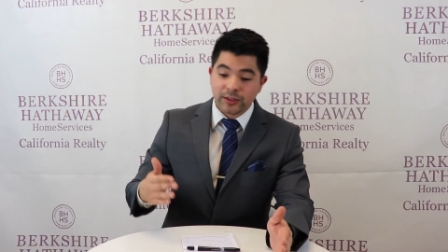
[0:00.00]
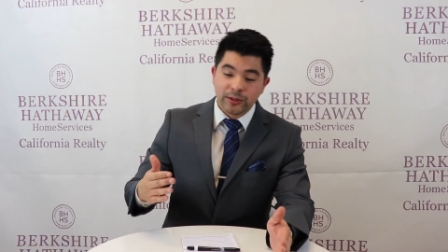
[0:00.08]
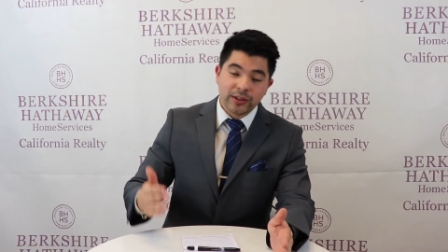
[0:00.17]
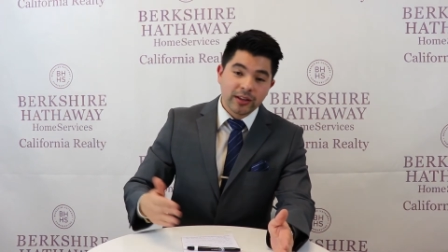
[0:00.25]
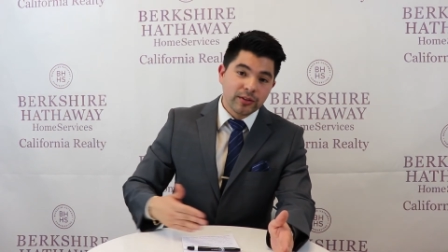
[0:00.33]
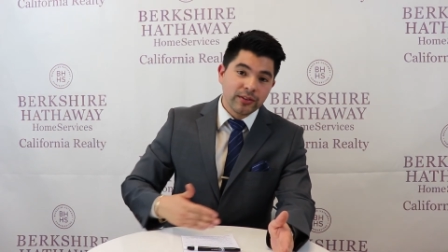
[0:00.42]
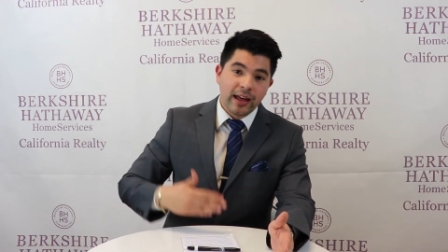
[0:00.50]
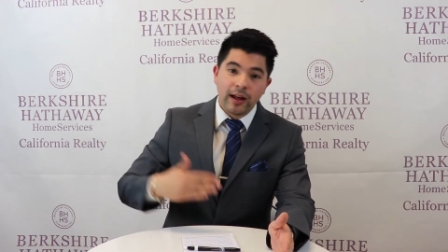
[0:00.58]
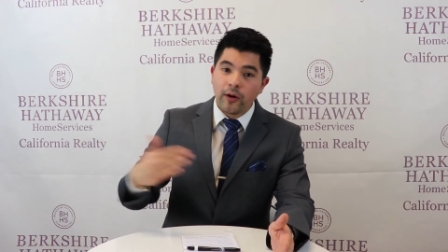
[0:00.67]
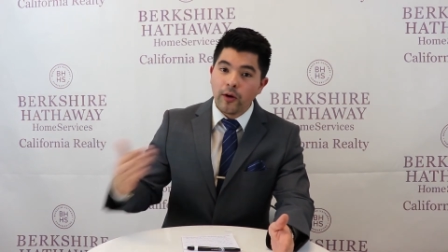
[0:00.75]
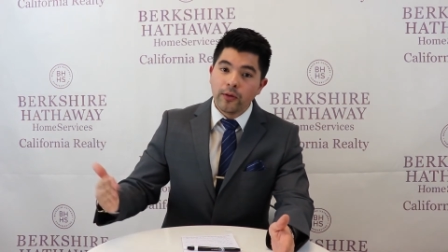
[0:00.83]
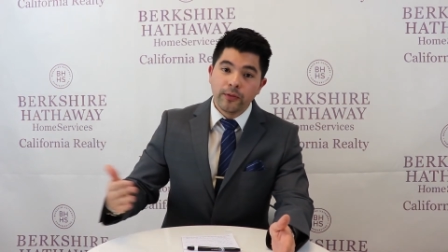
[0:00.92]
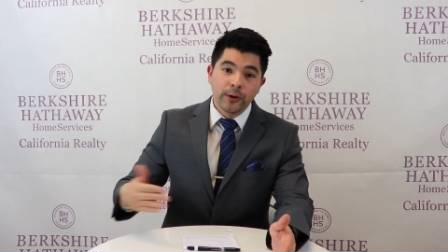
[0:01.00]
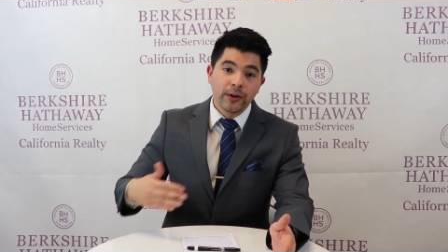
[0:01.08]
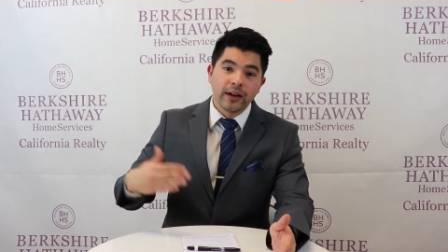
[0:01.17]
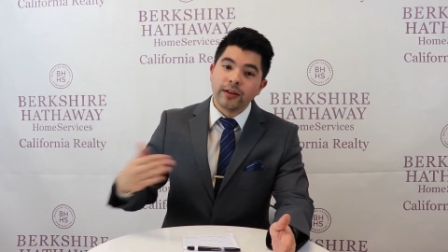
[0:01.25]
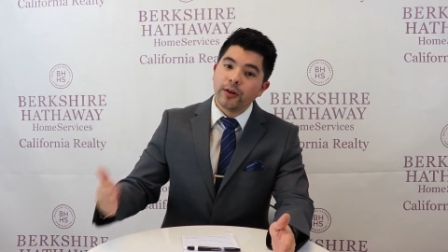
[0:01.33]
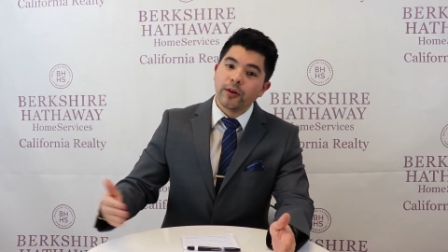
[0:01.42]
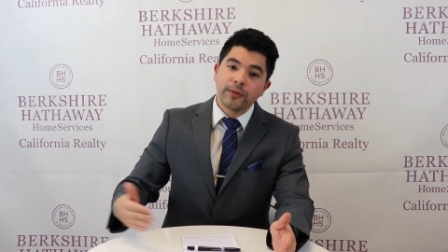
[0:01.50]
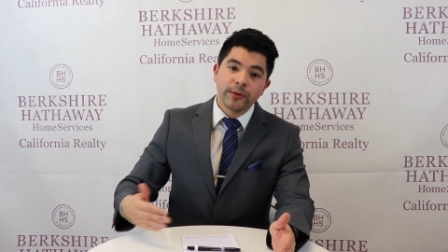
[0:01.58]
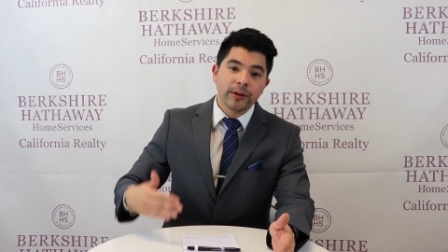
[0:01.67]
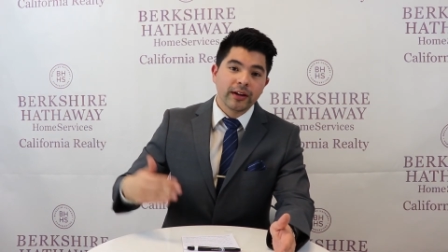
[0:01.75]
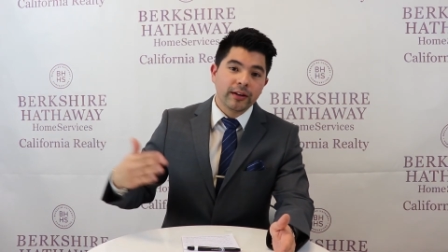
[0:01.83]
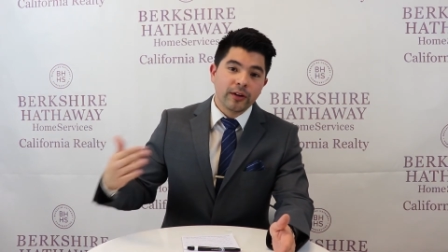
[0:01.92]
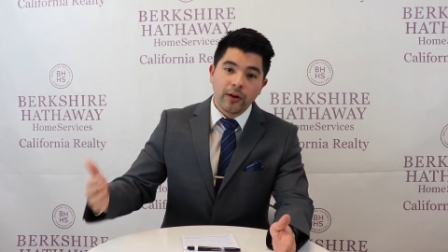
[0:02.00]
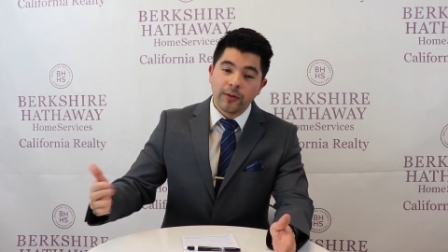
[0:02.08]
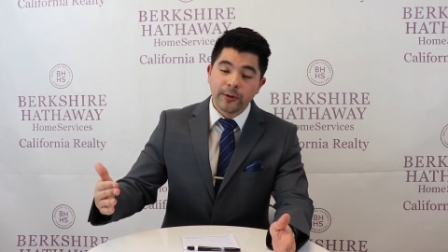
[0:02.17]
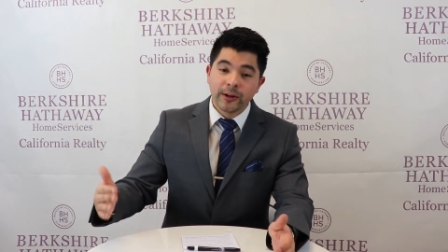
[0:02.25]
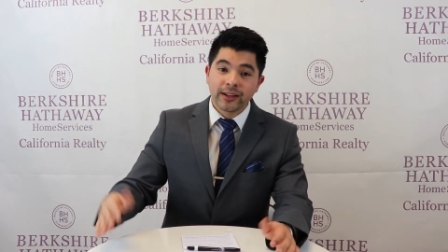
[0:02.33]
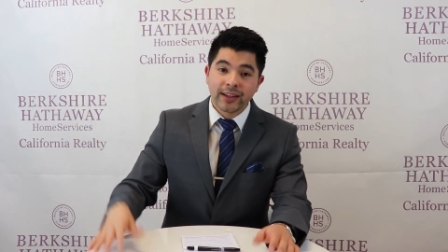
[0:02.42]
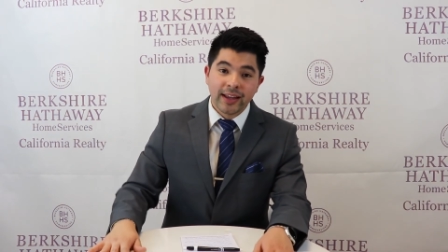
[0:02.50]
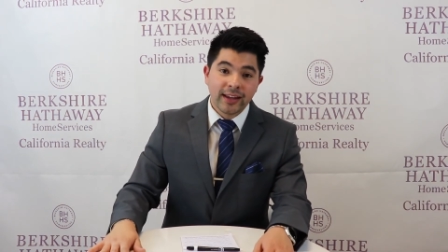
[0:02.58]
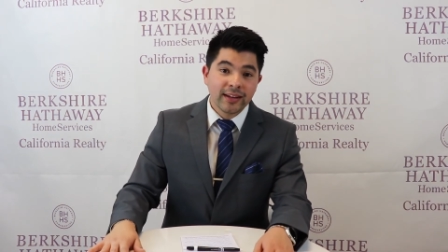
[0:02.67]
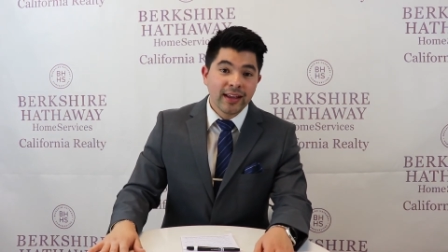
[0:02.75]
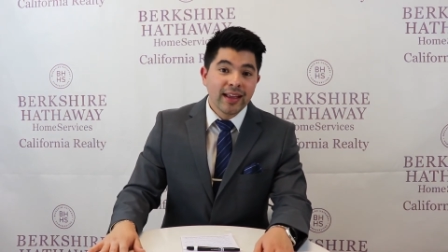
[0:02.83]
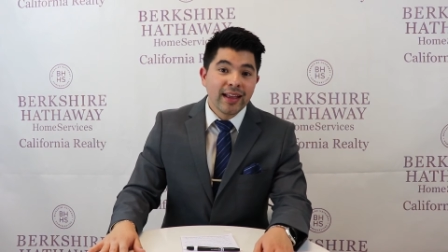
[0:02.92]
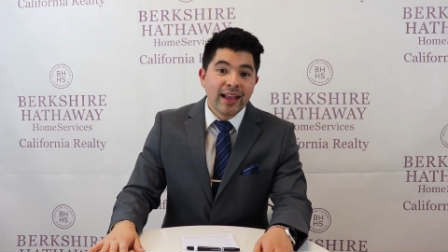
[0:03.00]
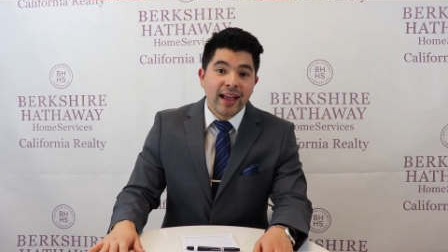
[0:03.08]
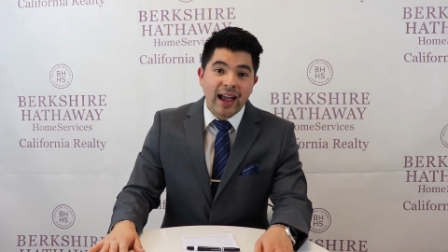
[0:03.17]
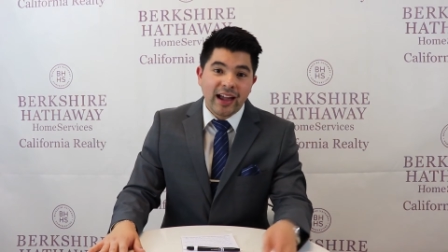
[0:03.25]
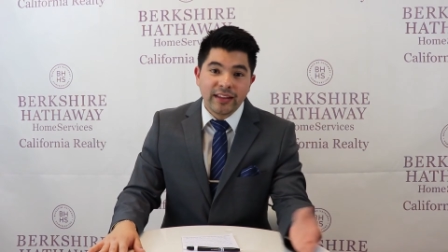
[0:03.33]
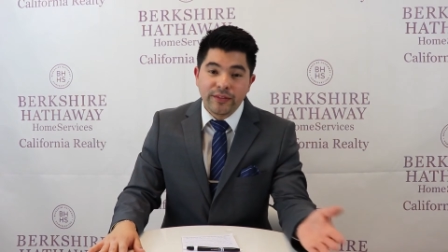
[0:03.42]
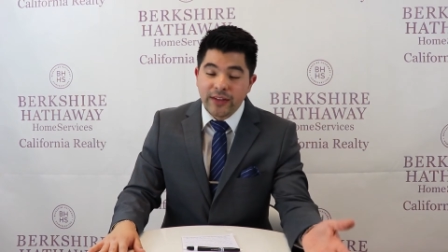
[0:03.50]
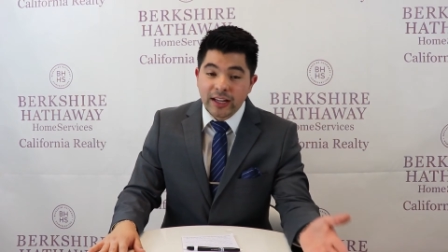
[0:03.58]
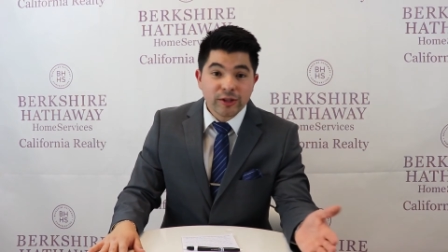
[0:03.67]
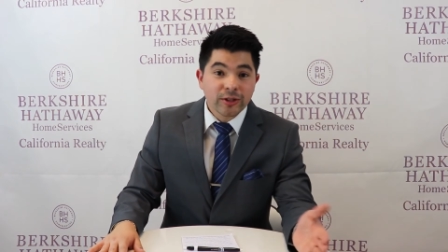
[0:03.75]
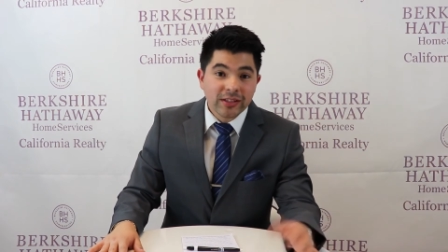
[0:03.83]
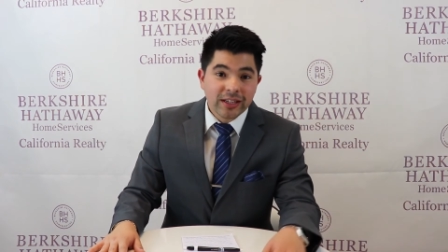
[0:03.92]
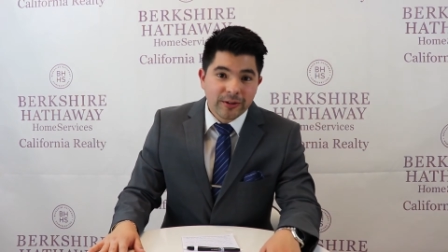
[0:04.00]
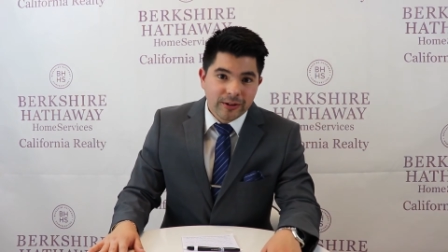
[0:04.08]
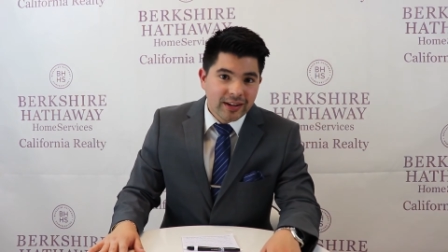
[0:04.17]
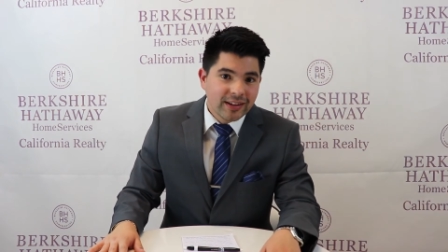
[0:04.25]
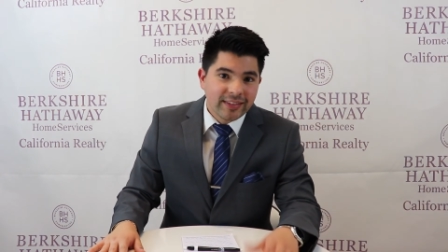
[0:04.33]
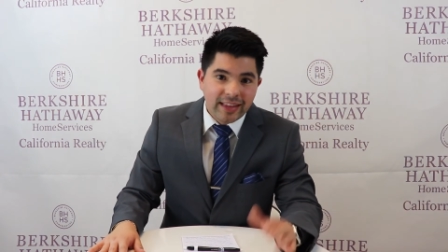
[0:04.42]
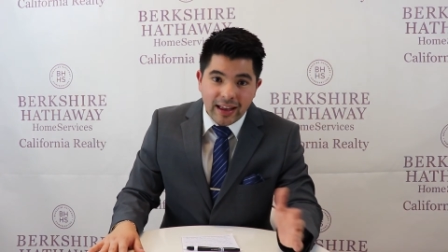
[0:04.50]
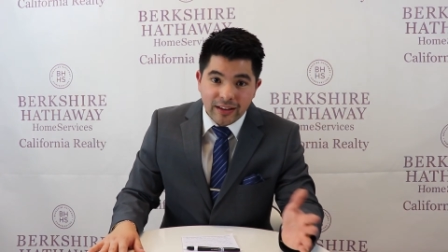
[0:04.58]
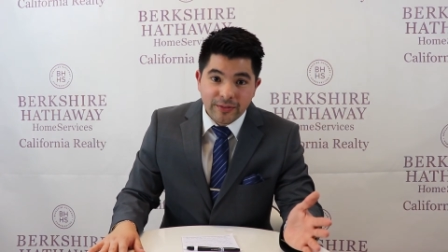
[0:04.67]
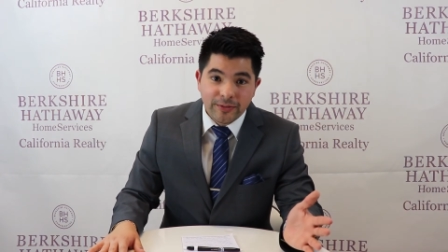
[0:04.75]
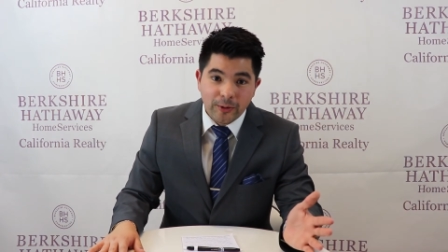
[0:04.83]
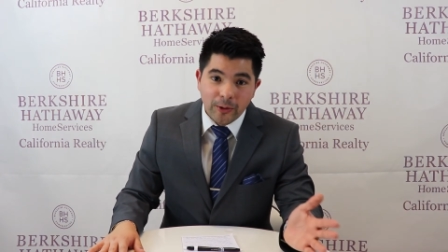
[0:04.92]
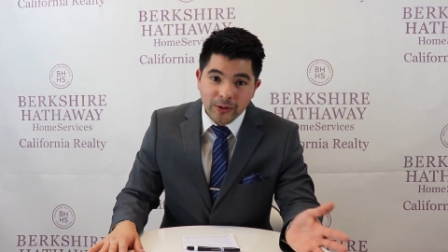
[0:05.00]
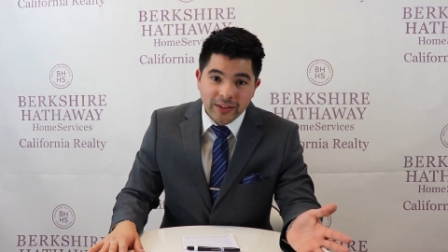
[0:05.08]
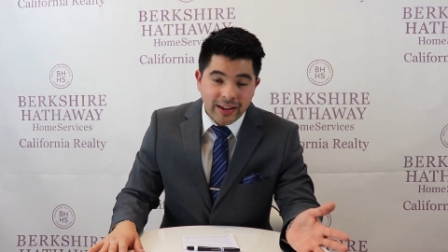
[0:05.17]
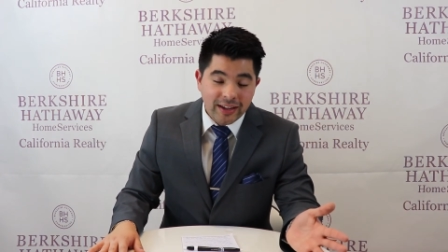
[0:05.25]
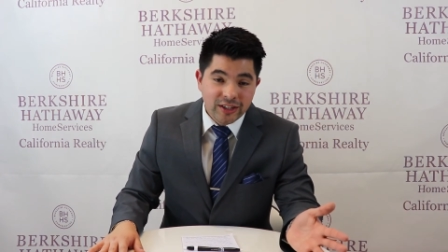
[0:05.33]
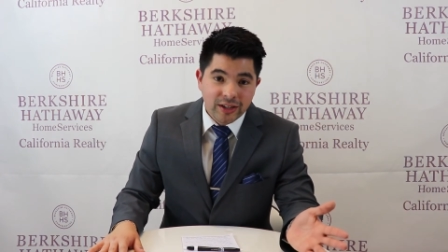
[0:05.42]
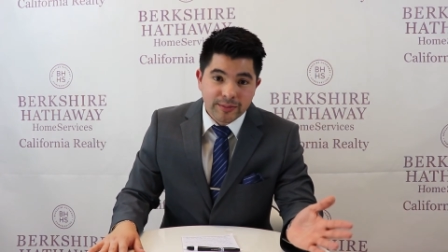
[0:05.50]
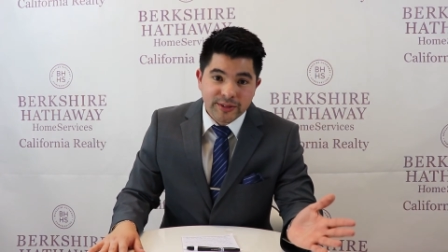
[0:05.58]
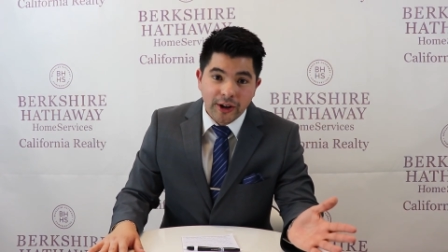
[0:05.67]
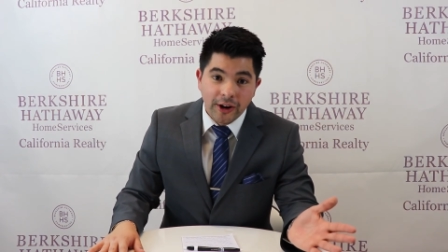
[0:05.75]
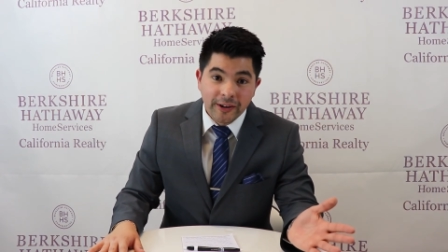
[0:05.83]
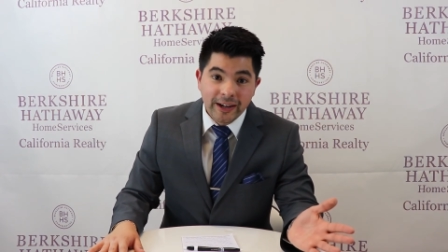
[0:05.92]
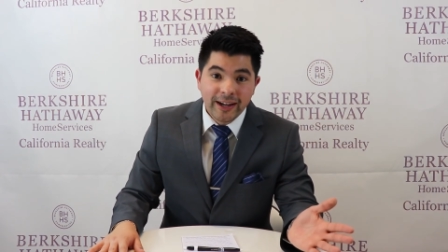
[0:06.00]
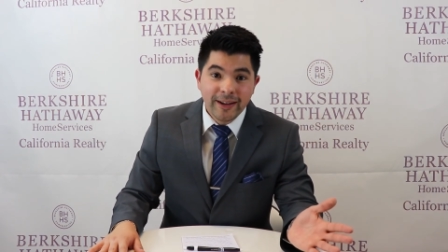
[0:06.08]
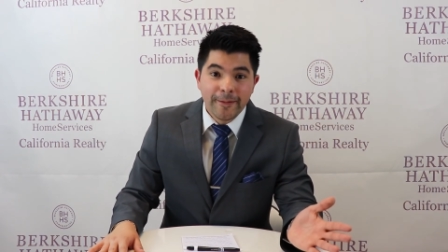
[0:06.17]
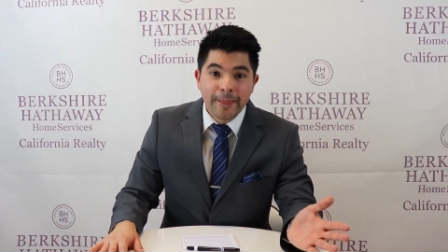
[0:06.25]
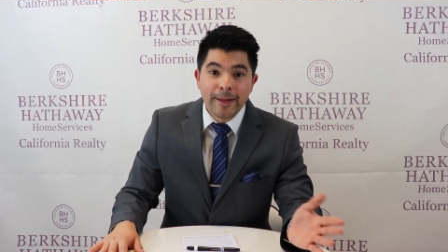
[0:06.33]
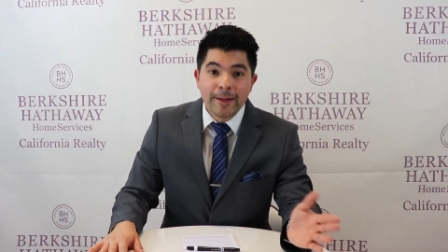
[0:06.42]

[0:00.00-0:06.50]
So you can do that over and over and over again, and eventually you're gonna die of old age, I'm sorry,